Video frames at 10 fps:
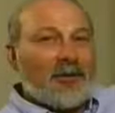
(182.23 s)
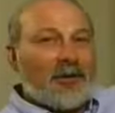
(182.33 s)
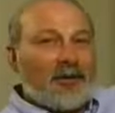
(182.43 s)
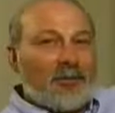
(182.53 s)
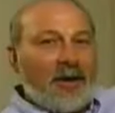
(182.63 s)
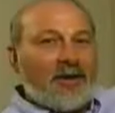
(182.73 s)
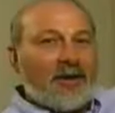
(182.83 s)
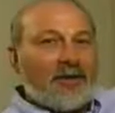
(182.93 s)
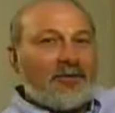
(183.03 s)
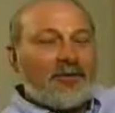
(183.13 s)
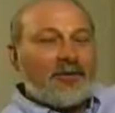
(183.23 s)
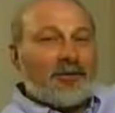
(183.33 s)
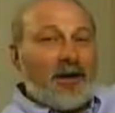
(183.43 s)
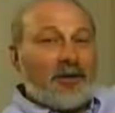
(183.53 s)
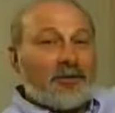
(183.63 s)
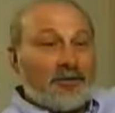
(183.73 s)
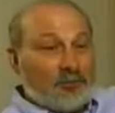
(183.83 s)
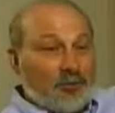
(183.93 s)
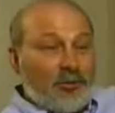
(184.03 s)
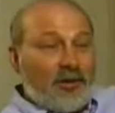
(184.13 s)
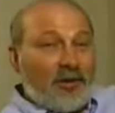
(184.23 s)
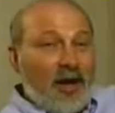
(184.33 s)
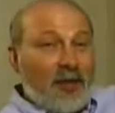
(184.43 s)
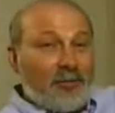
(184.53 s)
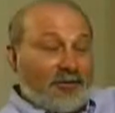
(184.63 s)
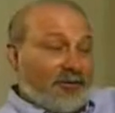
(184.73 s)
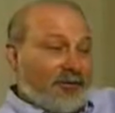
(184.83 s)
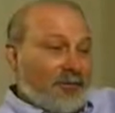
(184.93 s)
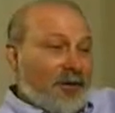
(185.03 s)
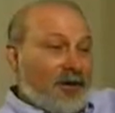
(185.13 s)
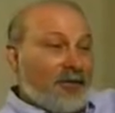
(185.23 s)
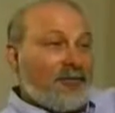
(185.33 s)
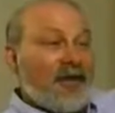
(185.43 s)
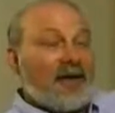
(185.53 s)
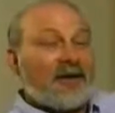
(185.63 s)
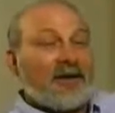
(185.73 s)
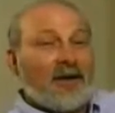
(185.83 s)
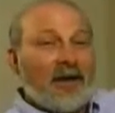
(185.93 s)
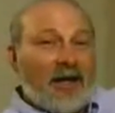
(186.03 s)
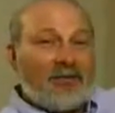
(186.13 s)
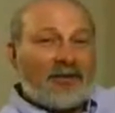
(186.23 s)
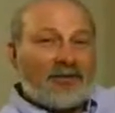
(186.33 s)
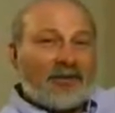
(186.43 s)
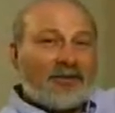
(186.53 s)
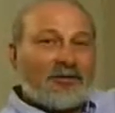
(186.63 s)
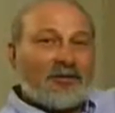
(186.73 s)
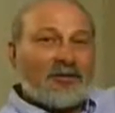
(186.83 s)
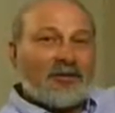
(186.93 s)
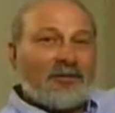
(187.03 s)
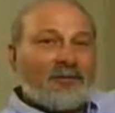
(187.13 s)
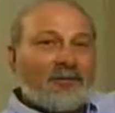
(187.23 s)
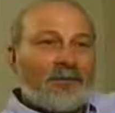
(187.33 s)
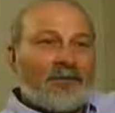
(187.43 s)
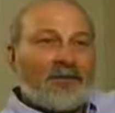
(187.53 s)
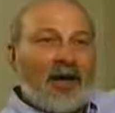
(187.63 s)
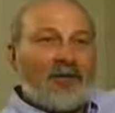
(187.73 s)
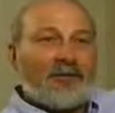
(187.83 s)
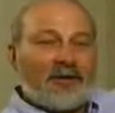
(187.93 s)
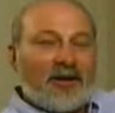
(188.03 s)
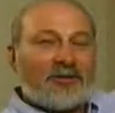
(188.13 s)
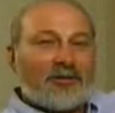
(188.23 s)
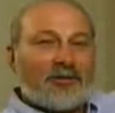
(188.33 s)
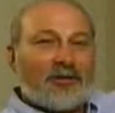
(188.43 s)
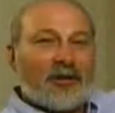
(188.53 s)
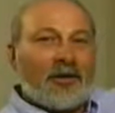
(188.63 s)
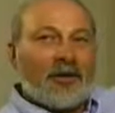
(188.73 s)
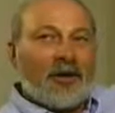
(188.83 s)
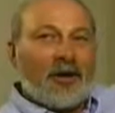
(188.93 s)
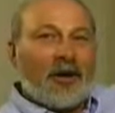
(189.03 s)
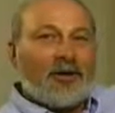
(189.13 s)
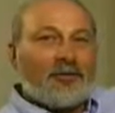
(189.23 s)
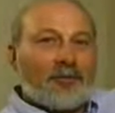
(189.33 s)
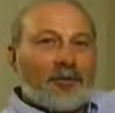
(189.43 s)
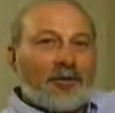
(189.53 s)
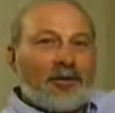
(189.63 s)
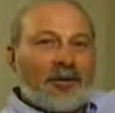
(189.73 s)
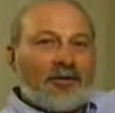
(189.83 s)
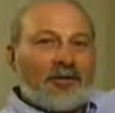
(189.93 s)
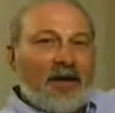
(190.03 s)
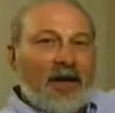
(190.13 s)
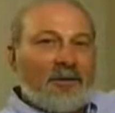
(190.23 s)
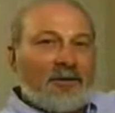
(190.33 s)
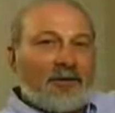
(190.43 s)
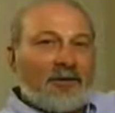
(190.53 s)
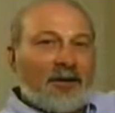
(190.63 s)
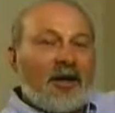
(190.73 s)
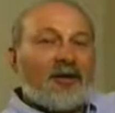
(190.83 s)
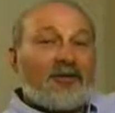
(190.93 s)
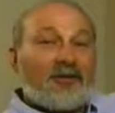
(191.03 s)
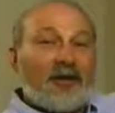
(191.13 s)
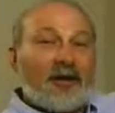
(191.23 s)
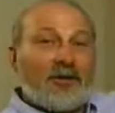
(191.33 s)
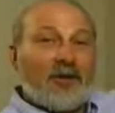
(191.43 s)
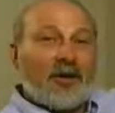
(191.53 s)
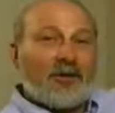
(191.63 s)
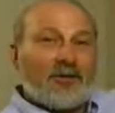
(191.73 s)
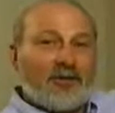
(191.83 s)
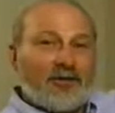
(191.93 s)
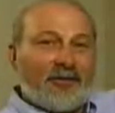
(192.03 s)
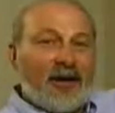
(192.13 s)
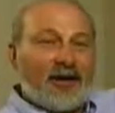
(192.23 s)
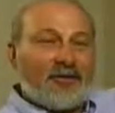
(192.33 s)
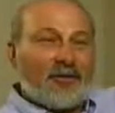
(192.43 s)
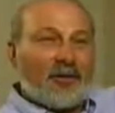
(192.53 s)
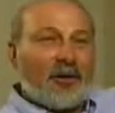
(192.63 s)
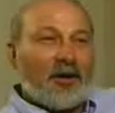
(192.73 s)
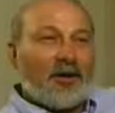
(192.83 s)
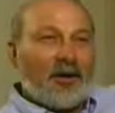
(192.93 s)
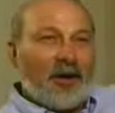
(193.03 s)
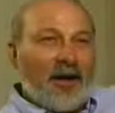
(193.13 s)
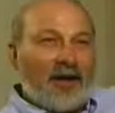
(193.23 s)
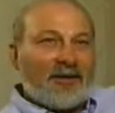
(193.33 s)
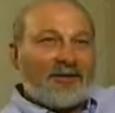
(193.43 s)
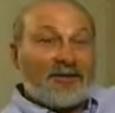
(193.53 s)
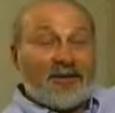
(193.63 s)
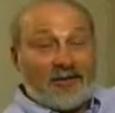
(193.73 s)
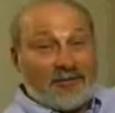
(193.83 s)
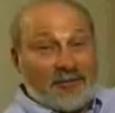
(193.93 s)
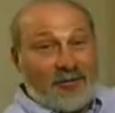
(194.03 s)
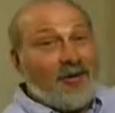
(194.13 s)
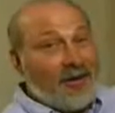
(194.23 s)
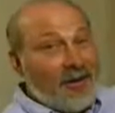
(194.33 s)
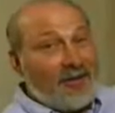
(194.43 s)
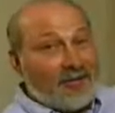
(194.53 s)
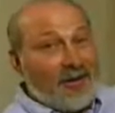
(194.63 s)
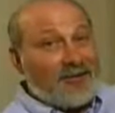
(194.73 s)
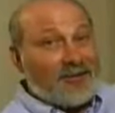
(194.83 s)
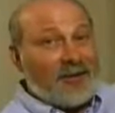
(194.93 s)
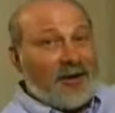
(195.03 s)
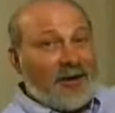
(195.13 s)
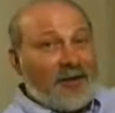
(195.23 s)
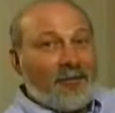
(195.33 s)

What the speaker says: by the end of 2000 will be accomplished. As a matter of fact, having seen certain time schedules for things to happen, not understanding what it was designed for, I can say that they're ahead of schedule right now.